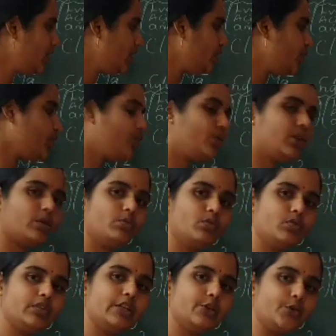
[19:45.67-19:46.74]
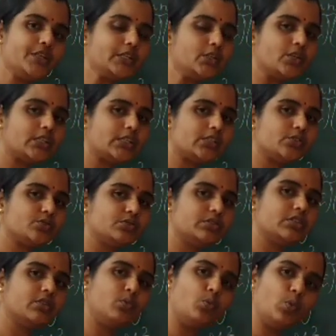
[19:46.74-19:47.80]
You ignore this
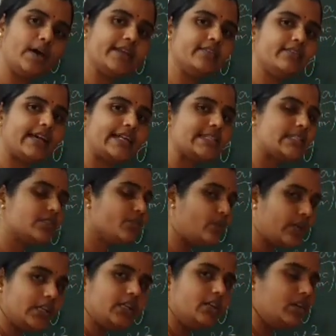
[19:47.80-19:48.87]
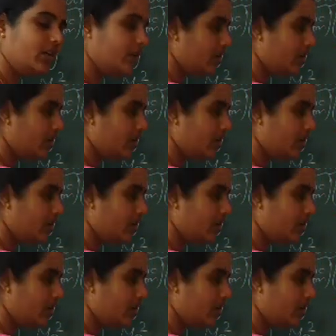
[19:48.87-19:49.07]
one valence 1.